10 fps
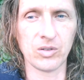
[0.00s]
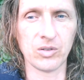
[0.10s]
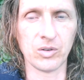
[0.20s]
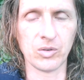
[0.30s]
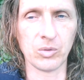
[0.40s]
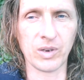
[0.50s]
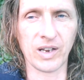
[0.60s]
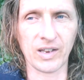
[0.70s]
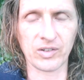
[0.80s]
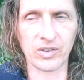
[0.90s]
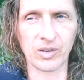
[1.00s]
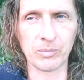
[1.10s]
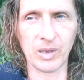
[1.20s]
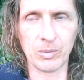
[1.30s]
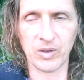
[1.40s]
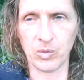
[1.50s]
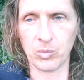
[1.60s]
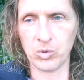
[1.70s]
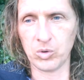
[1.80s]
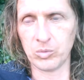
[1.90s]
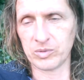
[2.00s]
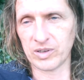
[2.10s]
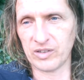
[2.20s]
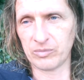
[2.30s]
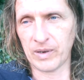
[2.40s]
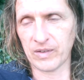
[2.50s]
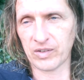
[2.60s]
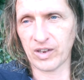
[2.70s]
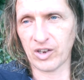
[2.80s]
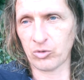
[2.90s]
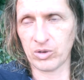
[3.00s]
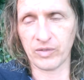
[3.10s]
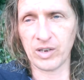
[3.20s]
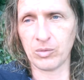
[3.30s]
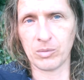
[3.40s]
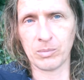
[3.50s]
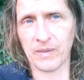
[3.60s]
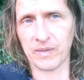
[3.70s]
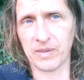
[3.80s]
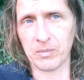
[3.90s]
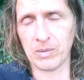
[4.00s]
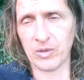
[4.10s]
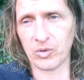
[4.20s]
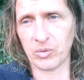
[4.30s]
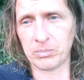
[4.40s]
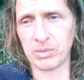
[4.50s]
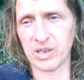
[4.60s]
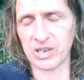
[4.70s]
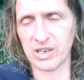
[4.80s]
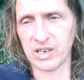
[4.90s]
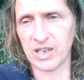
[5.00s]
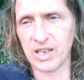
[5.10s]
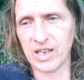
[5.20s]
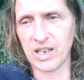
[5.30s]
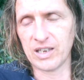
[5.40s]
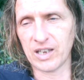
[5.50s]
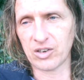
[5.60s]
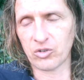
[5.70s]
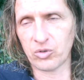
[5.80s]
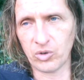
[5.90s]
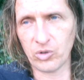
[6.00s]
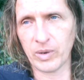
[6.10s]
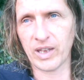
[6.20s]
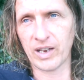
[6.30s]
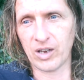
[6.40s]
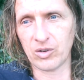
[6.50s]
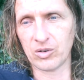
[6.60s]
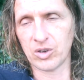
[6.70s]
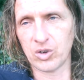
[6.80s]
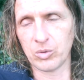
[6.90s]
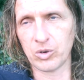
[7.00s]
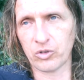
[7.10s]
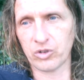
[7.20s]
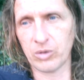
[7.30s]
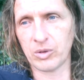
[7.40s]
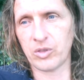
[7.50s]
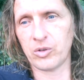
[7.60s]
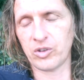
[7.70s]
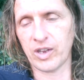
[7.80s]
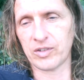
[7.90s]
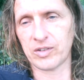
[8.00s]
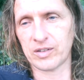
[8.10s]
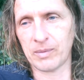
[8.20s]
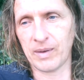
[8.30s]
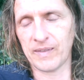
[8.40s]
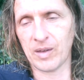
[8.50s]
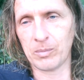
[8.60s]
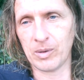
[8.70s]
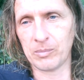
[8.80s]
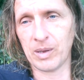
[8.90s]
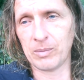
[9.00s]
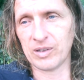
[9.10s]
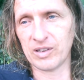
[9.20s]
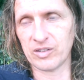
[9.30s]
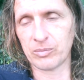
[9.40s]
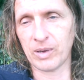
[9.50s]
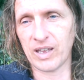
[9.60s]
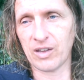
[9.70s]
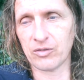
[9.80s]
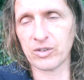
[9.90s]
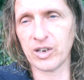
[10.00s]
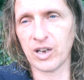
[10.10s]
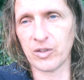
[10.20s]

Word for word: You know, you wouldn't ask a baby in the womb to live by the schedule of anyone but the mother's body. And yet, as soon as we get out, we are so enthusiastic to make that baby live by every